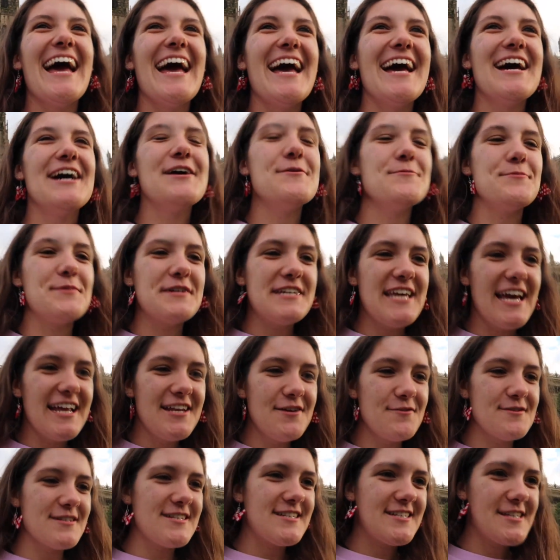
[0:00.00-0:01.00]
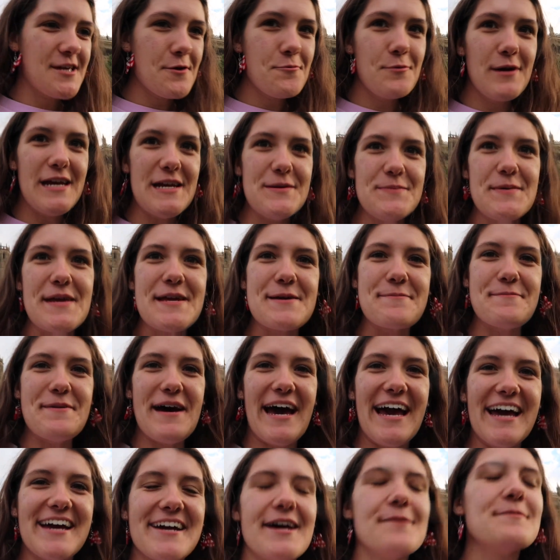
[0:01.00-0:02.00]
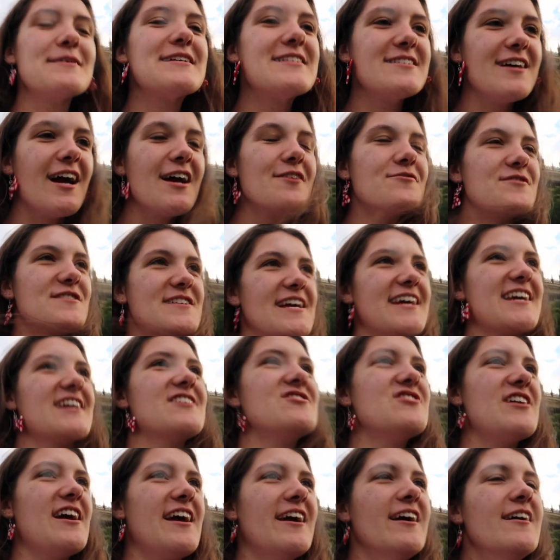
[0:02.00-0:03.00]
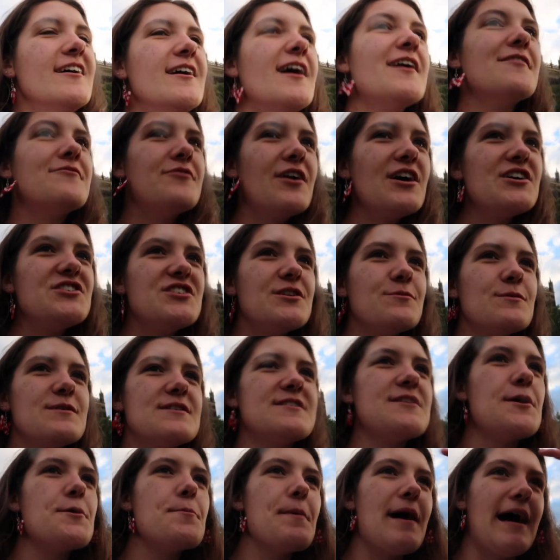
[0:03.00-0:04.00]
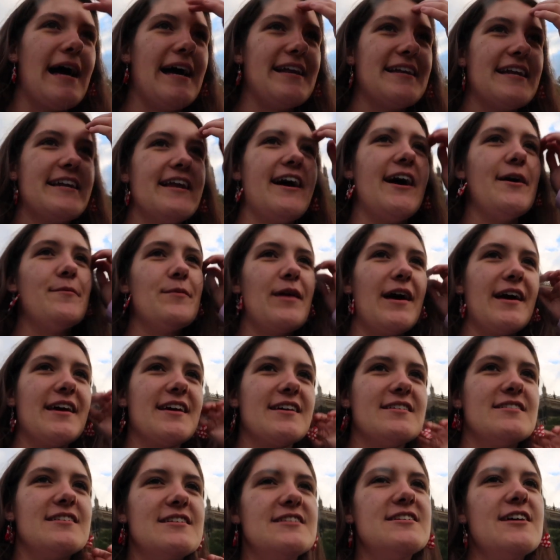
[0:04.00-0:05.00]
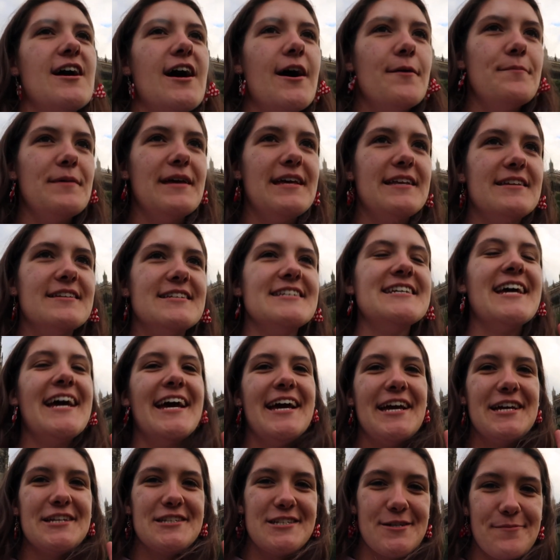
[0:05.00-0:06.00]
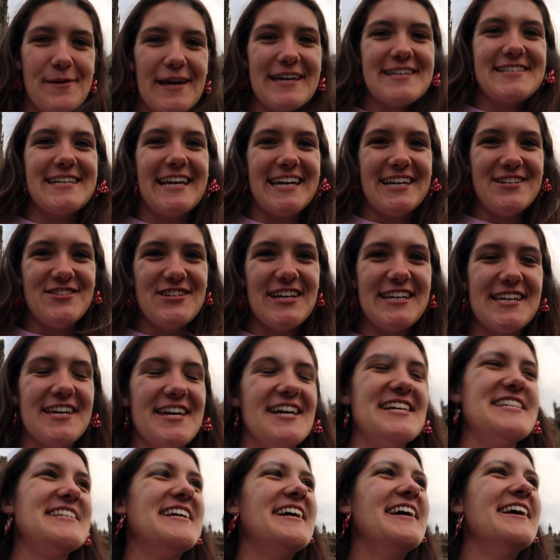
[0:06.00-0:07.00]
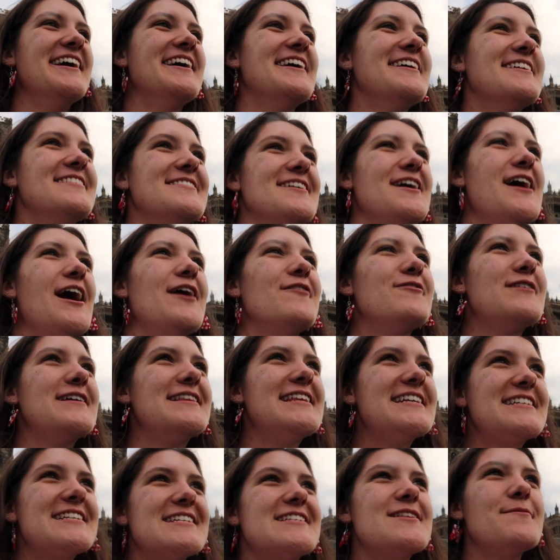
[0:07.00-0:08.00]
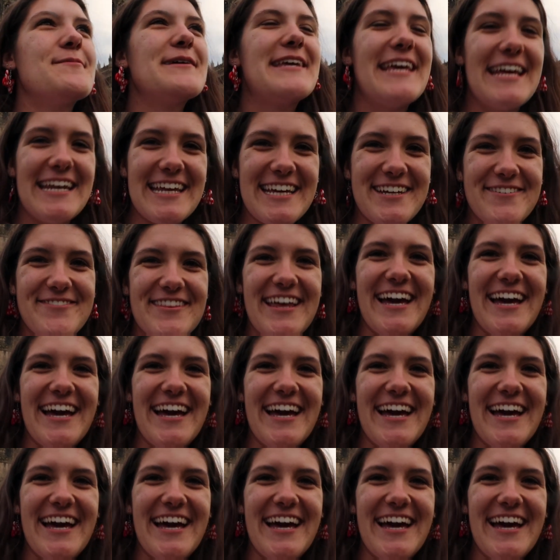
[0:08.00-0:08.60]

Um, but yeah, no, it's so weird being back. I'm excited for second year. First year was so bad and I'm like determined to make second year good. So hopefully this is the beginning of